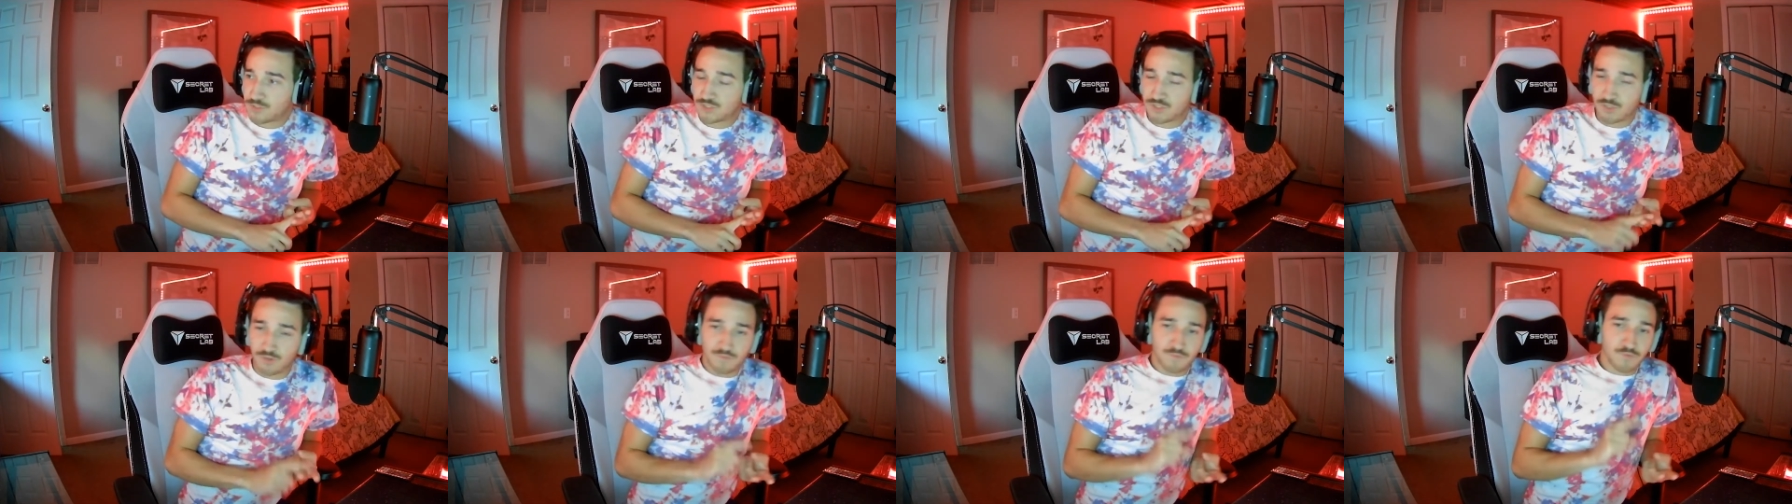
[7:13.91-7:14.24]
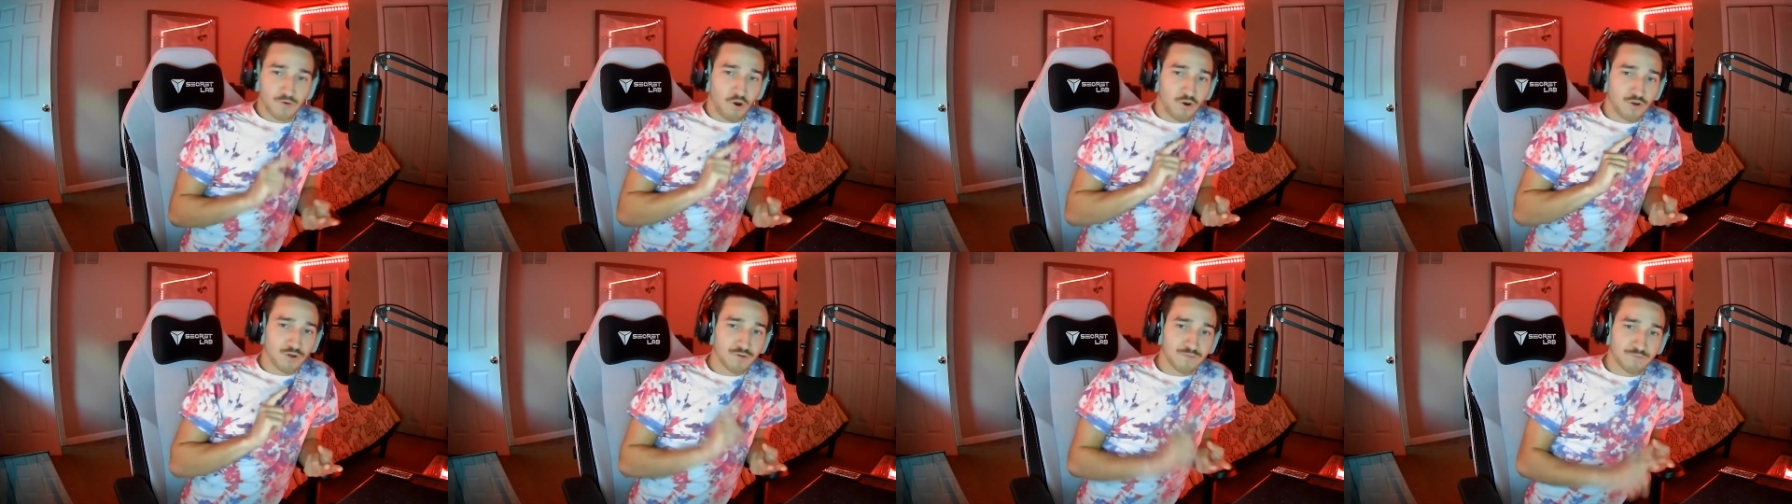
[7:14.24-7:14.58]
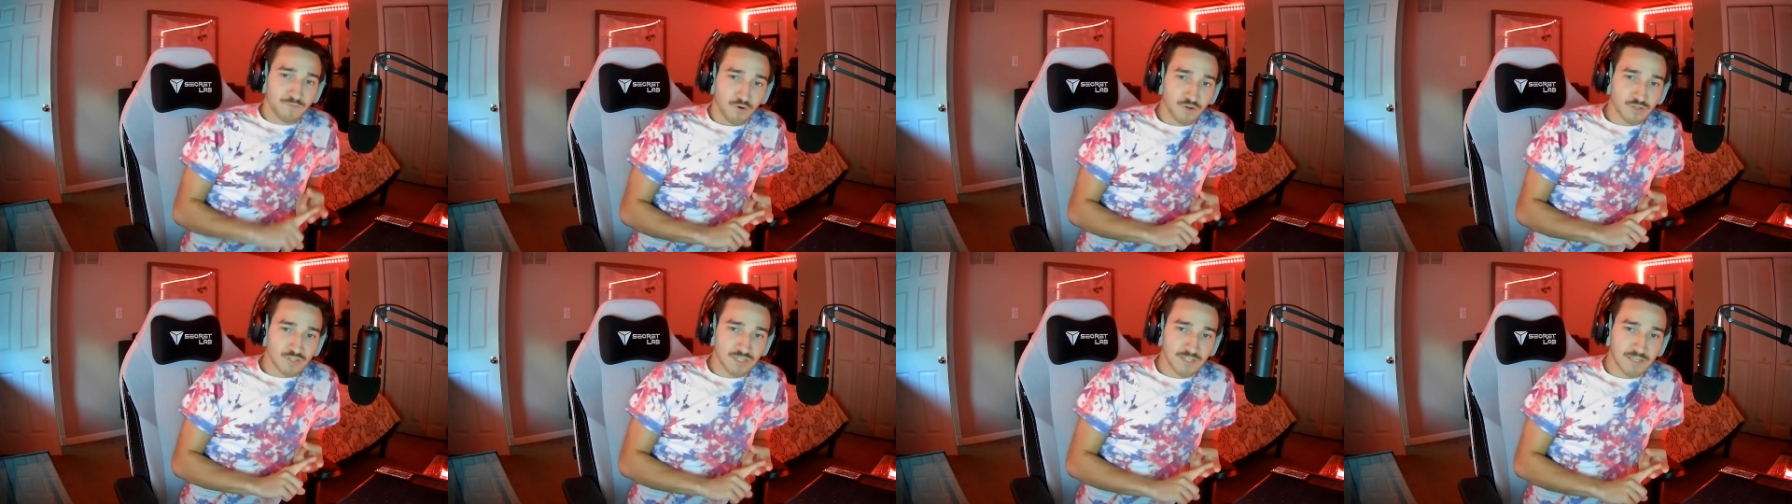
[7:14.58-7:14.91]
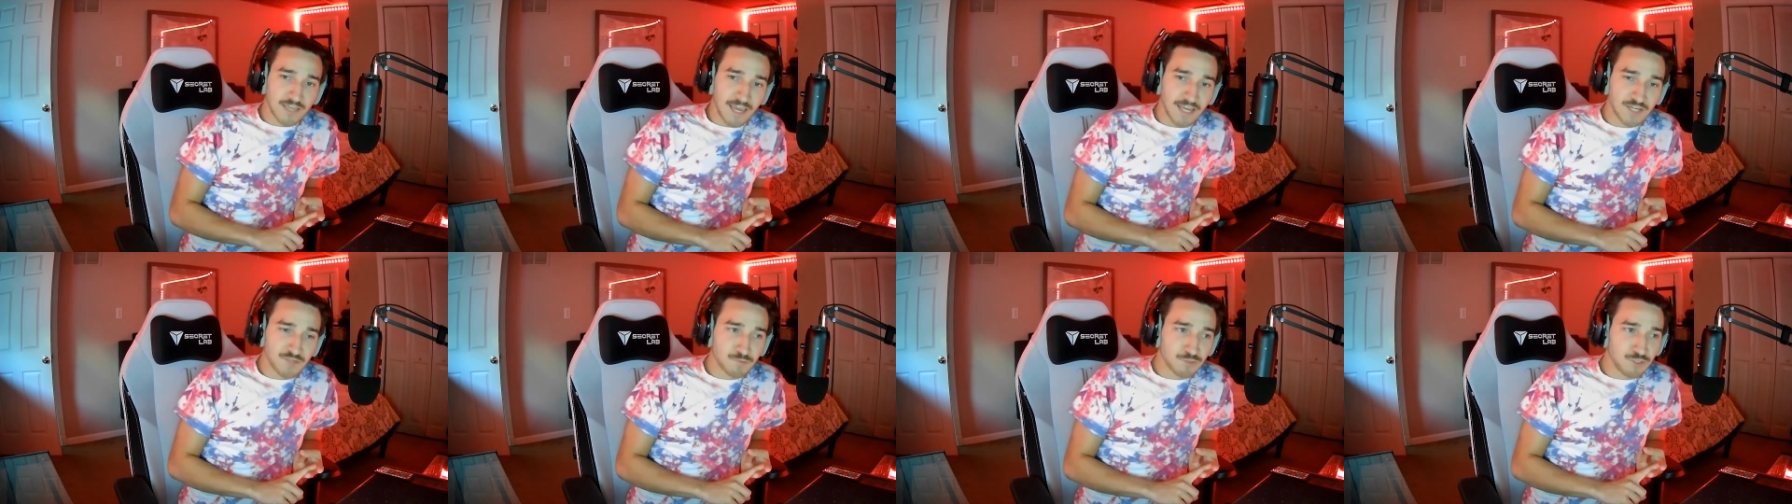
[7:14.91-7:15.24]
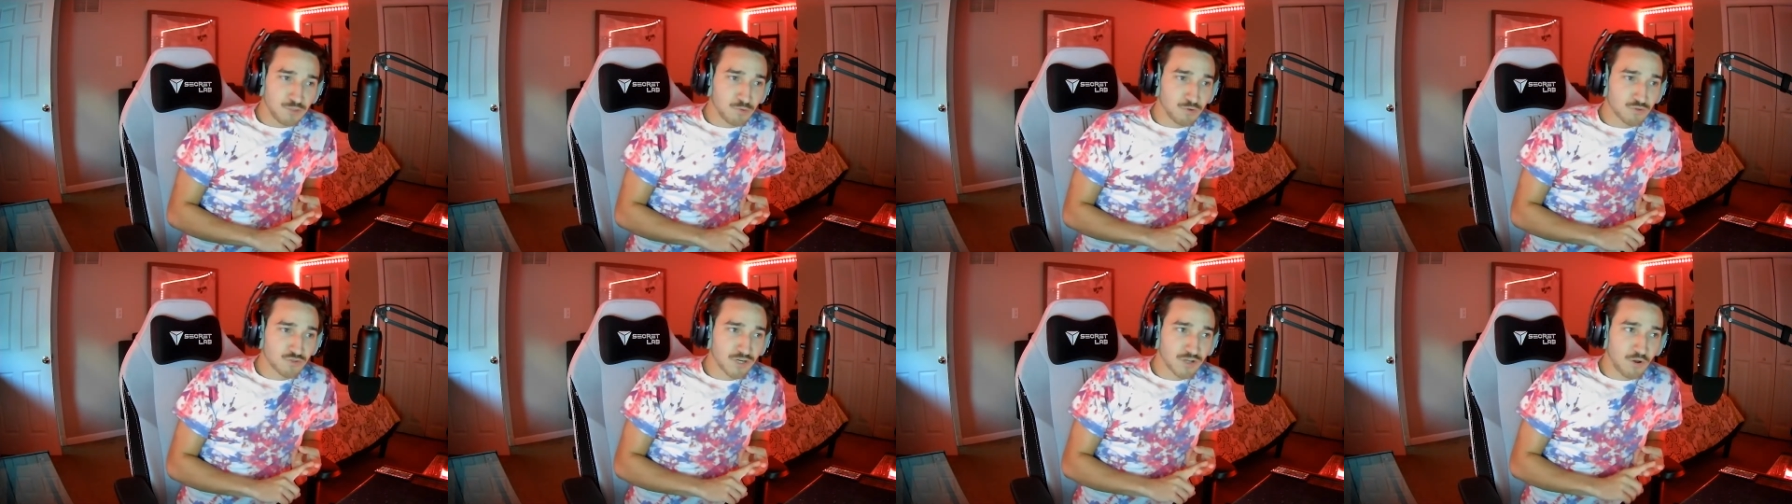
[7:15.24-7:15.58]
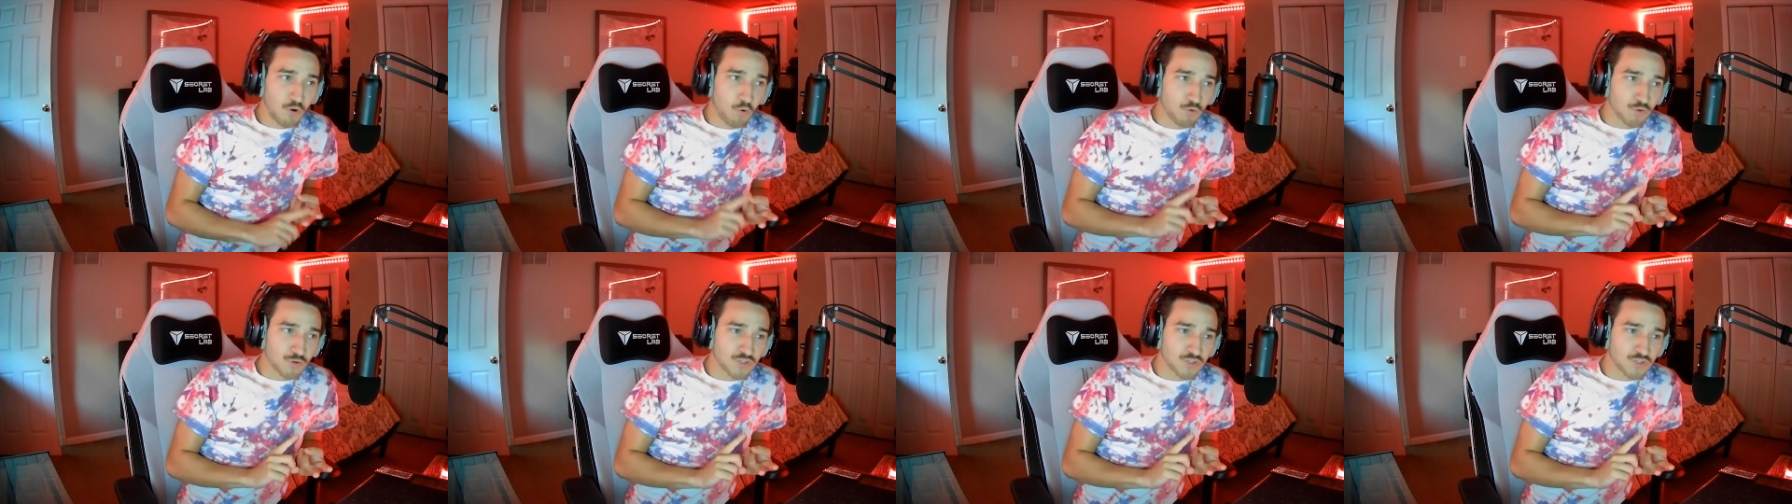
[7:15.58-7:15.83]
So on your first engagement, you want to try to hold